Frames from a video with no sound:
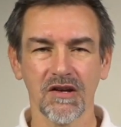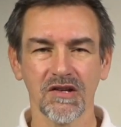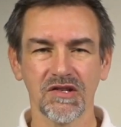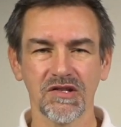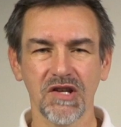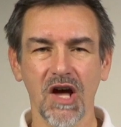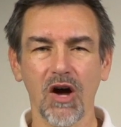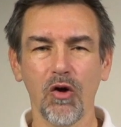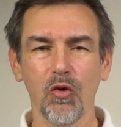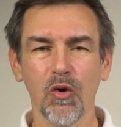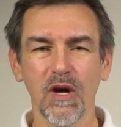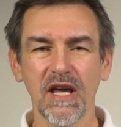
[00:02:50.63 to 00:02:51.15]

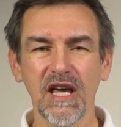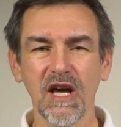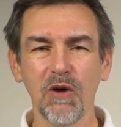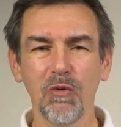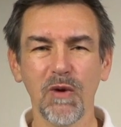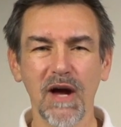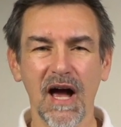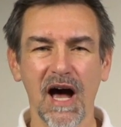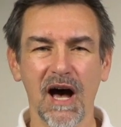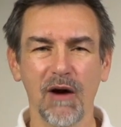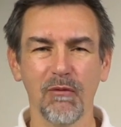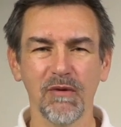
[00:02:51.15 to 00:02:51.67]
So here
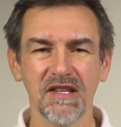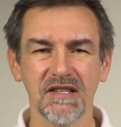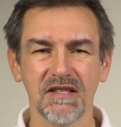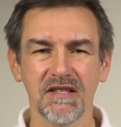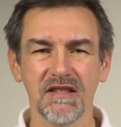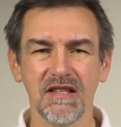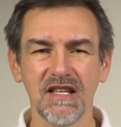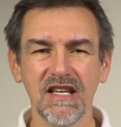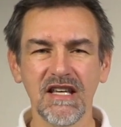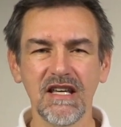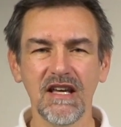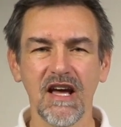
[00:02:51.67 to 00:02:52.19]
we are
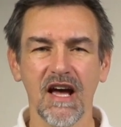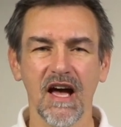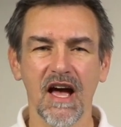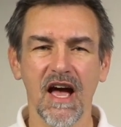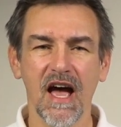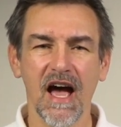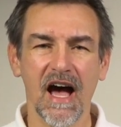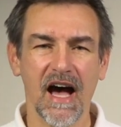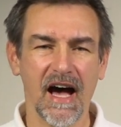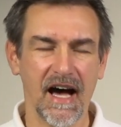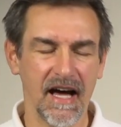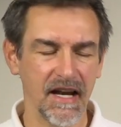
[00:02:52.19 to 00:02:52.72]
with the
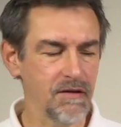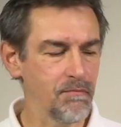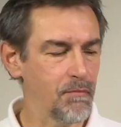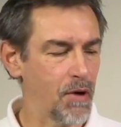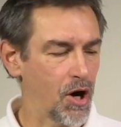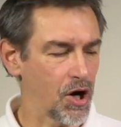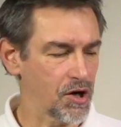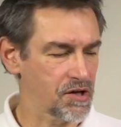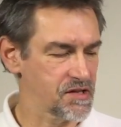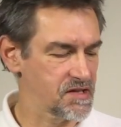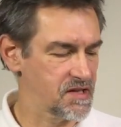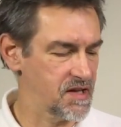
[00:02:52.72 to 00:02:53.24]

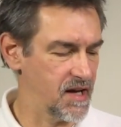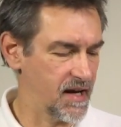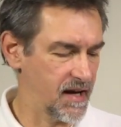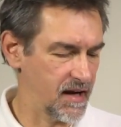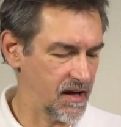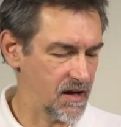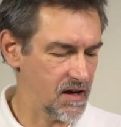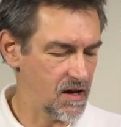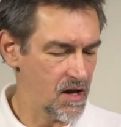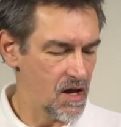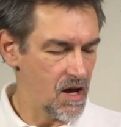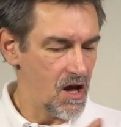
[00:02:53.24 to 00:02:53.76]

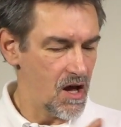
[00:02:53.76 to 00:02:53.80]
unboxing.